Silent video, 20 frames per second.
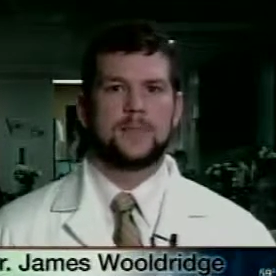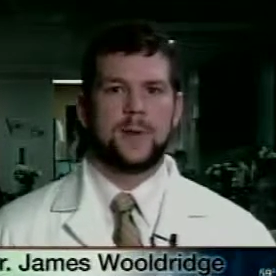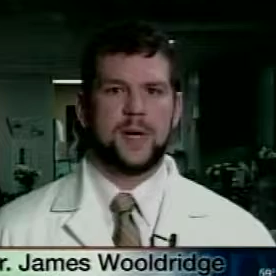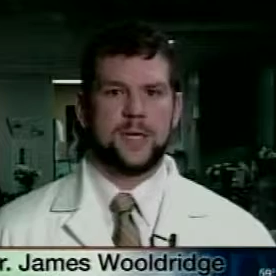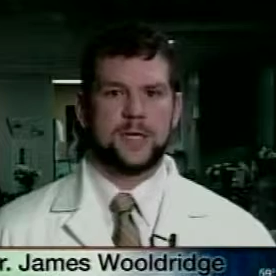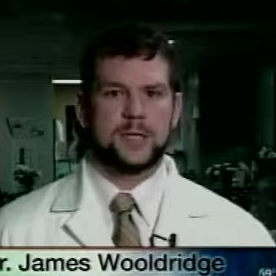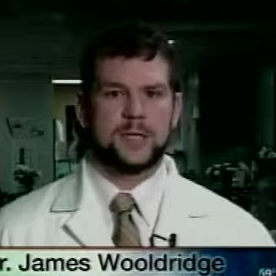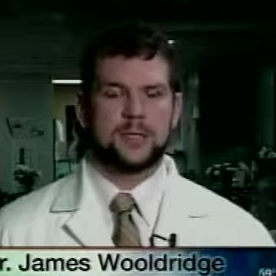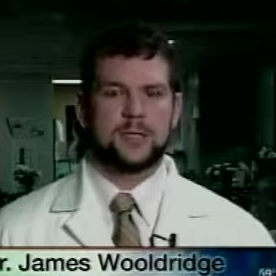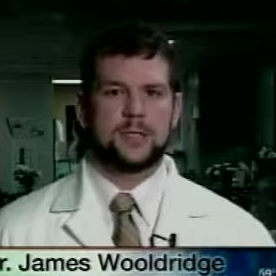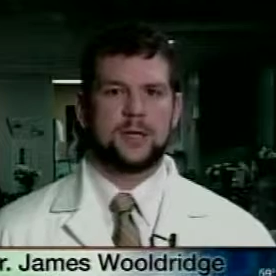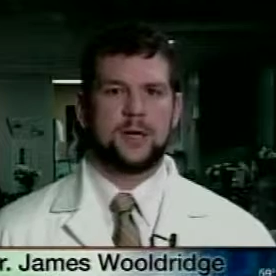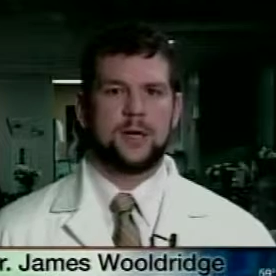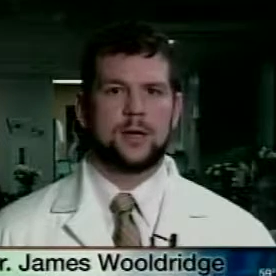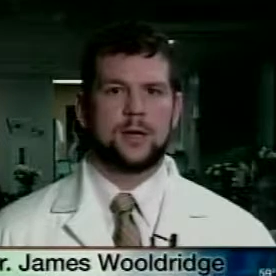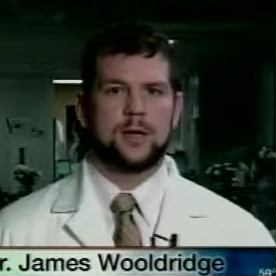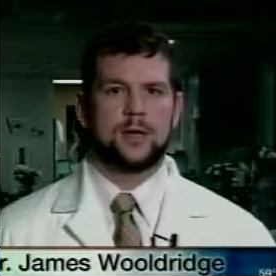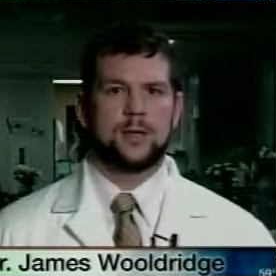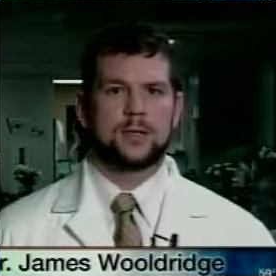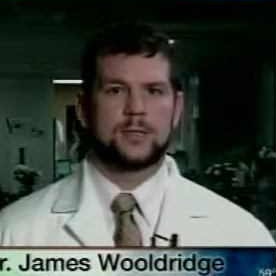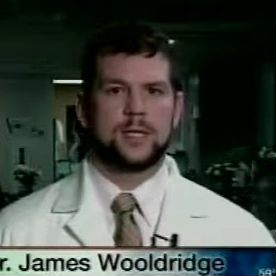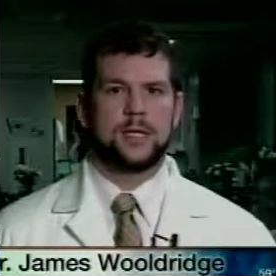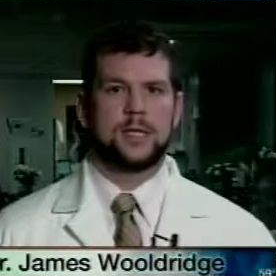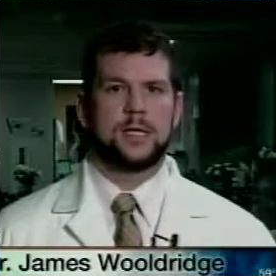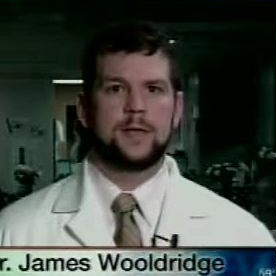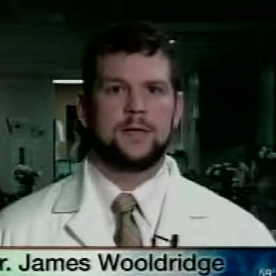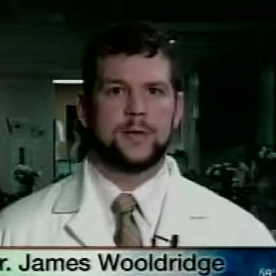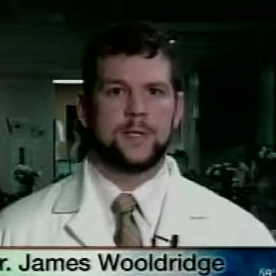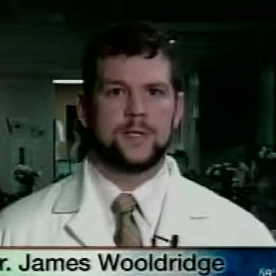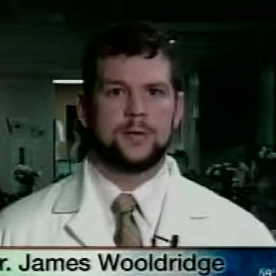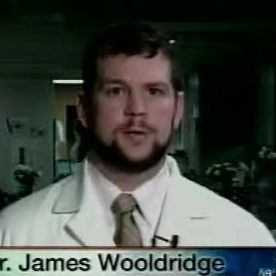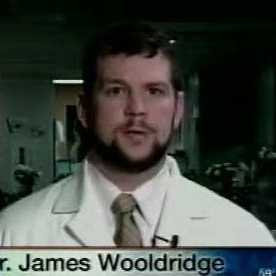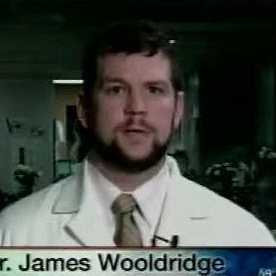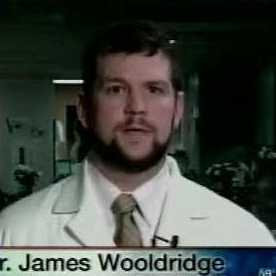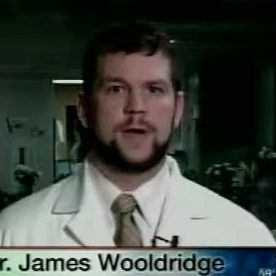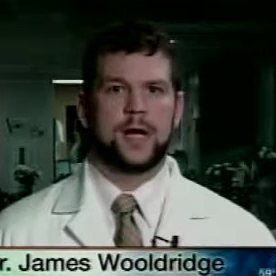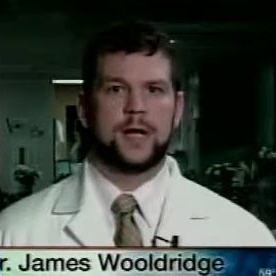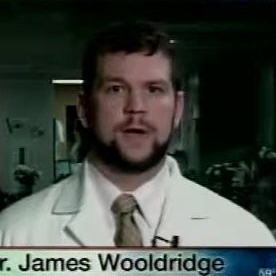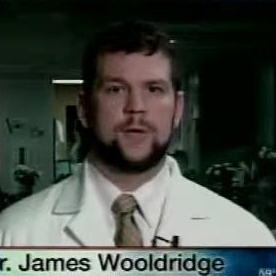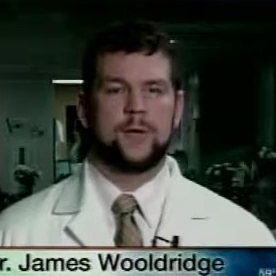each patient undergoes an
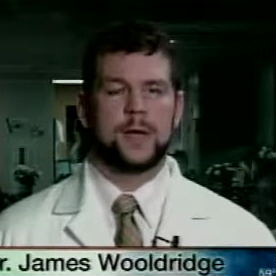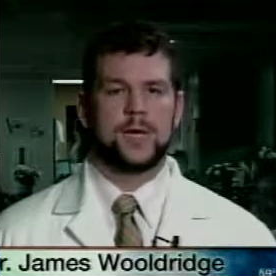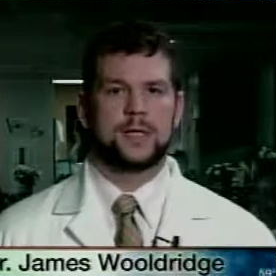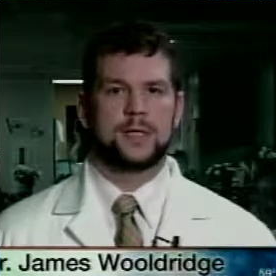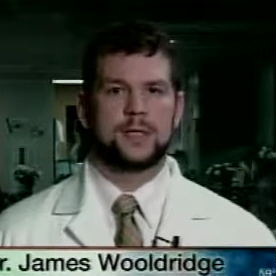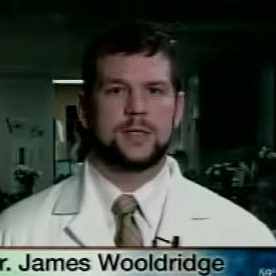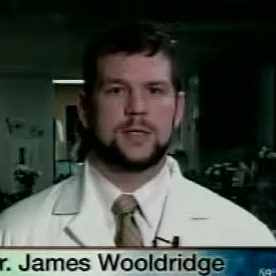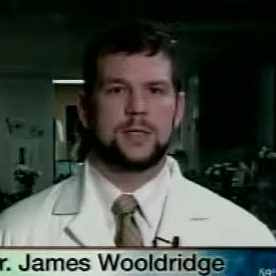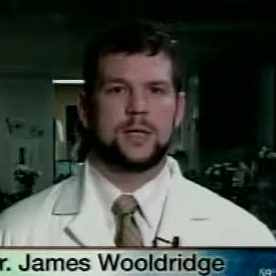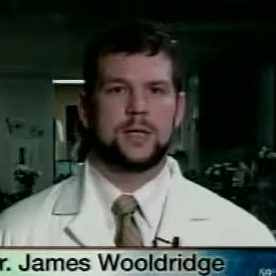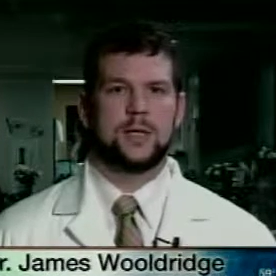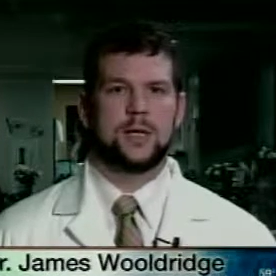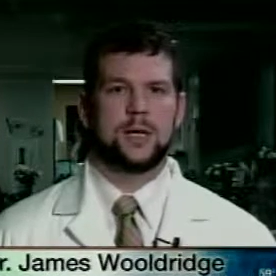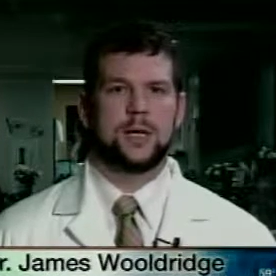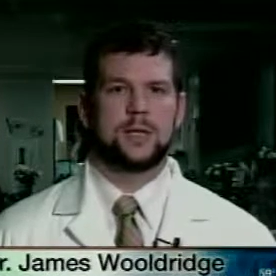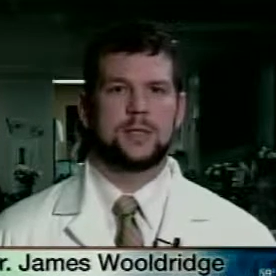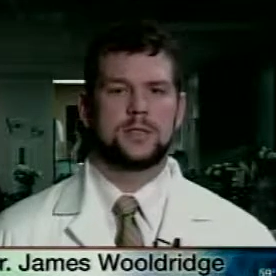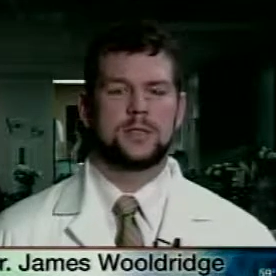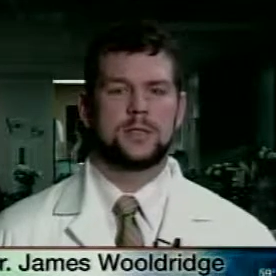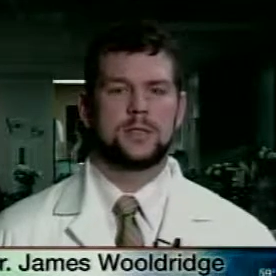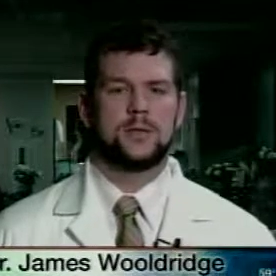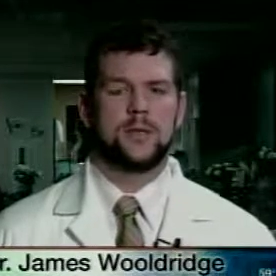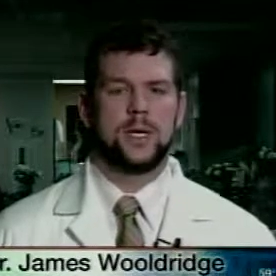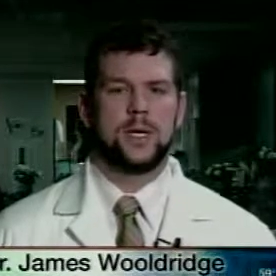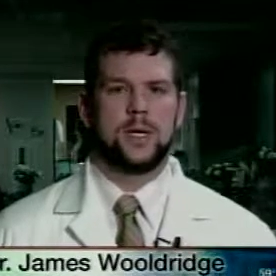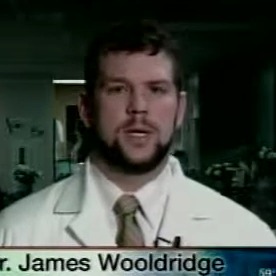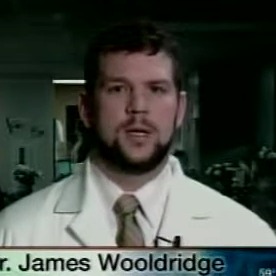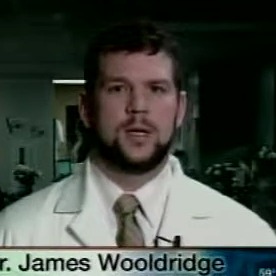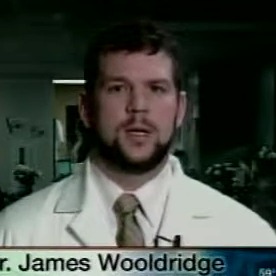individual evaluation to